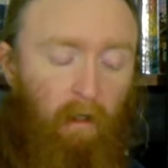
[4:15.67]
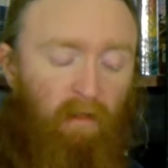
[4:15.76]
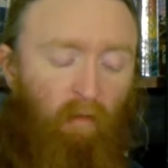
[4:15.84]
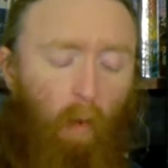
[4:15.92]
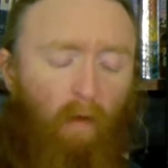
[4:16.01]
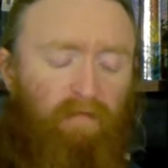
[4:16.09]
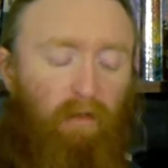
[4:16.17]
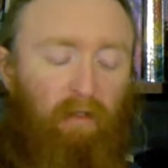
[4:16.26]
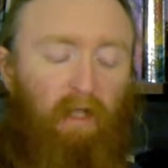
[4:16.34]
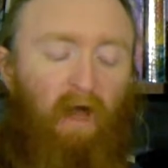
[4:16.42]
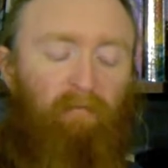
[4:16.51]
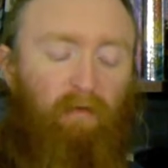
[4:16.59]
The walls were
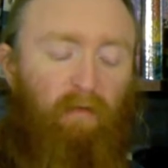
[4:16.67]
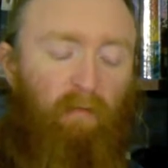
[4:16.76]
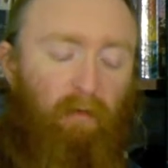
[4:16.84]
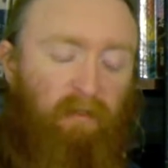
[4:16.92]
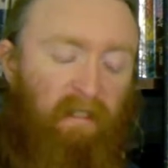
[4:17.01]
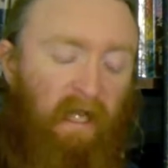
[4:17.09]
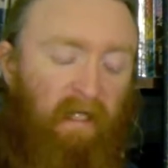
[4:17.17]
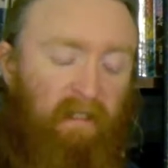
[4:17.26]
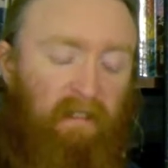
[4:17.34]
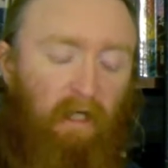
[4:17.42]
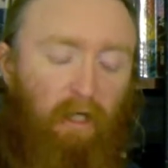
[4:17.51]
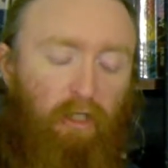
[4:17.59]
covered with
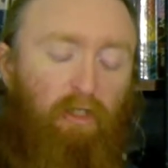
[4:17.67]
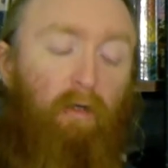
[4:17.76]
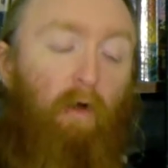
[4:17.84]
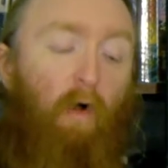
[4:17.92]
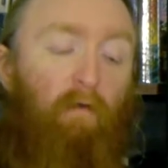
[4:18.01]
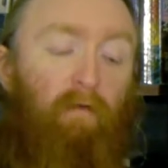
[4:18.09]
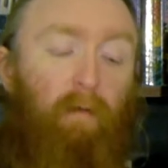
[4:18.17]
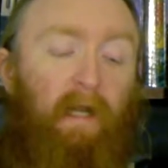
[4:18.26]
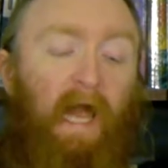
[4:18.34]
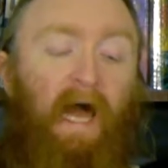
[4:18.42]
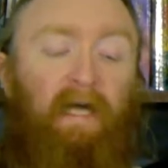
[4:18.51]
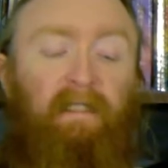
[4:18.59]
mosaics showing overweight
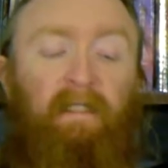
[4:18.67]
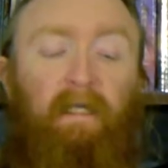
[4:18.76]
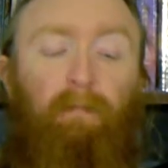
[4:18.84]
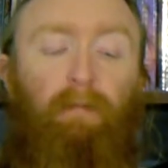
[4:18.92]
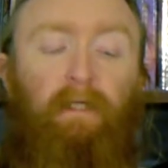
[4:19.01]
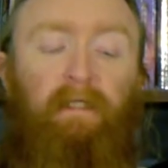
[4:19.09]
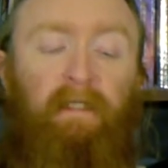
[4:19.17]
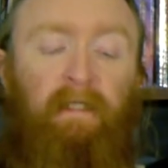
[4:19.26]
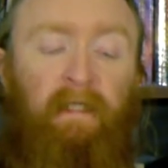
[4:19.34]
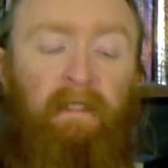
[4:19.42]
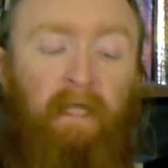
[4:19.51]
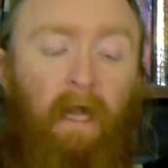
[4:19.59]
Aztec
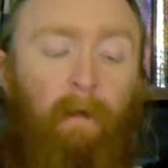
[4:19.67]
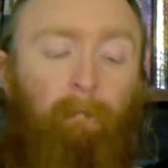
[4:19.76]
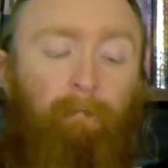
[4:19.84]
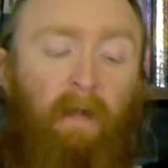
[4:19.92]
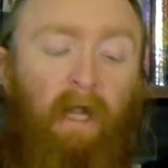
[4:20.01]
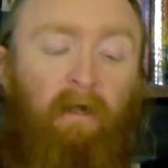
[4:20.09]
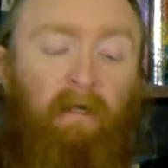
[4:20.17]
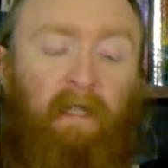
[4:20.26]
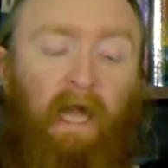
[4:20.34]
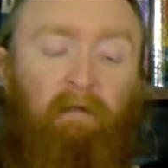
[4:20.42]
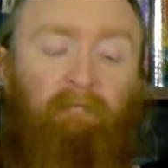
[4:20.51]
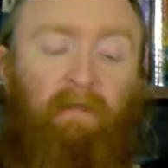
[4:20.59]
priestesses bearing
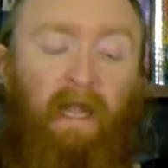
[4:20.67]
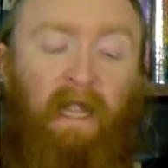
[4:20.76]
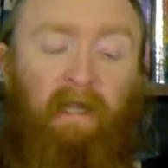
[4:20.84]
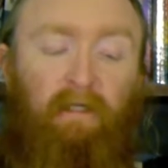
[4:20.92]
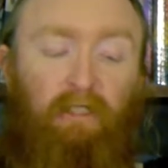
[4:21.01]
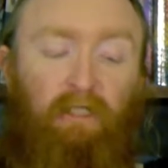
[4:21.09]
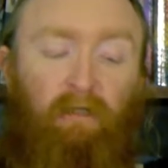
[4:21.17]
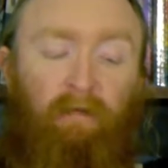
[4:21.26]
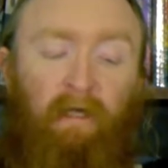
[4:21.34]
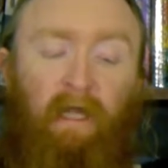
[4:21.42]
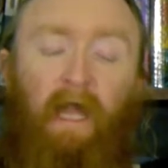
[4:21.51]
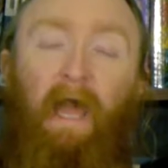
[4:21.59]
and flaying
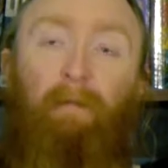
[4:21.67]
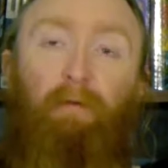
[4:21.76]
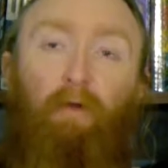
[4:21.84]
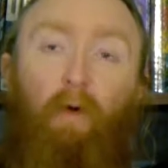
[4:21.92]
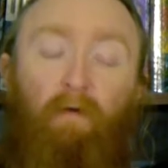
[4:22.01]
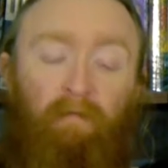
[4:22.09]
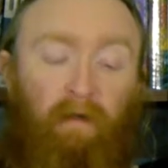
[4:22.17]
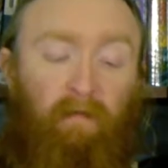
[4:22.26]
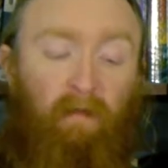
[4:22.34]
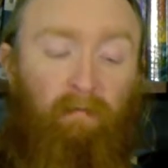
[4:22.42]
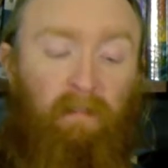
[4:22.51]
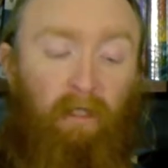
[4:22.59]
children and offering
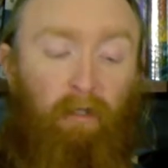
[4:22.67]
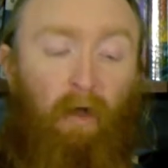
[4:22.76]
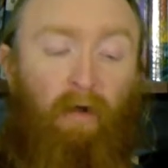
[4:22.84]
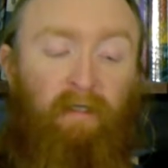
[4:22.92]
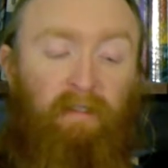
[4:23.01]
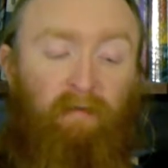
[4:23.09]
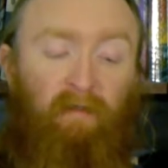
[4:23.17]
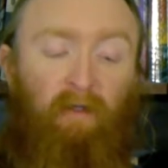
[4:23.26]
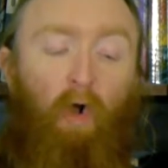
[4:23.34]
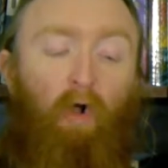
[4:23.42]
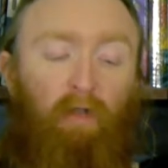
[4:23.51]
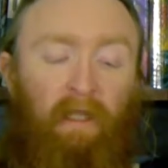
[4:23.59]
them to gods with
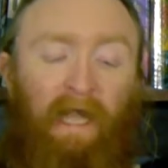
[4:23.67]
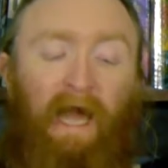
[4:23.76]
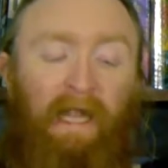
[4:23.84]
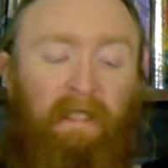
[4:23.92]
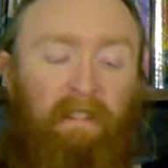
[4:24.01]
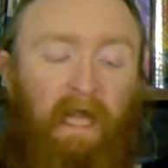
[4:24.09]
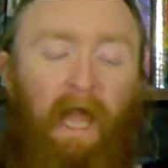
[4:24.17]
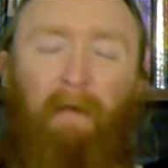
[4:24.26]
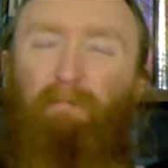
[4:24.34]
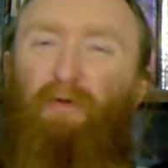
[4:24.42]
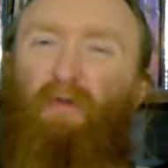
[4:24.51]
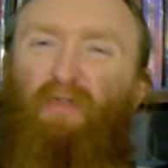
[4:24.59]
goggling eyes
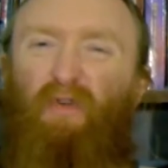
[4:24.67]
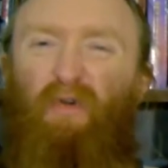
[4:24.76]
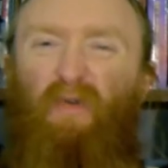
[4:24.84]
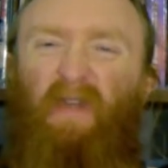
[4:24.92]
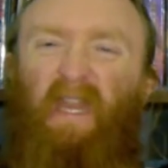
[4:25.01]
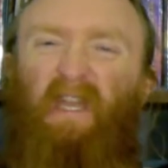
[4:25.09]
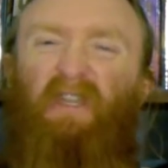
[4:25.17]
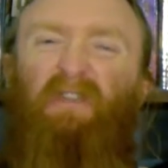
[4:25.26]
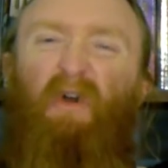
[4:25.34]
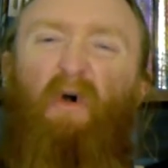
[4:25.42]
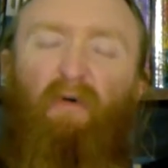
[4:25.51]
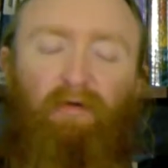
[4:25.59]
and protruding
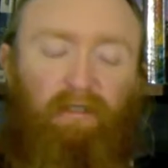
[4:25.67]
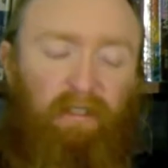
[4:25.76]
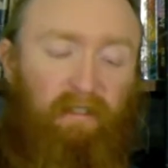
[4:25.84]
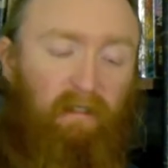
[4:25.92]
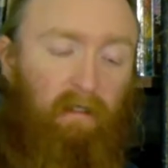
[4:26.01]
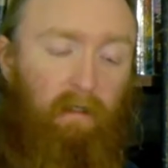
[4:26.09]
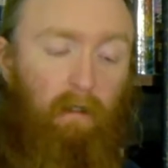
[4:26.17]
tongues.